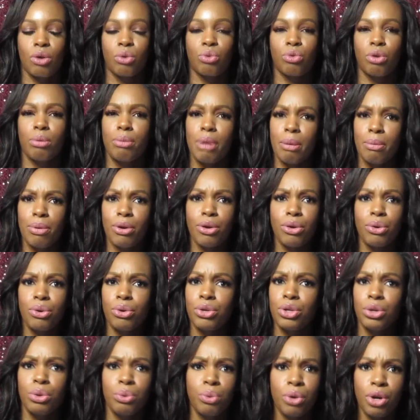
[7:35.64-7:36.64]
Remember
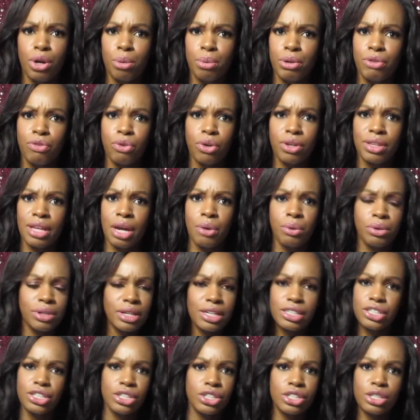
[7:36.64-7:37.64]
who you were before that
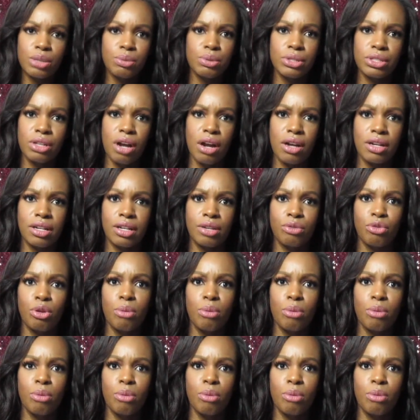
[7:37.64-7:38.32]
relationship started.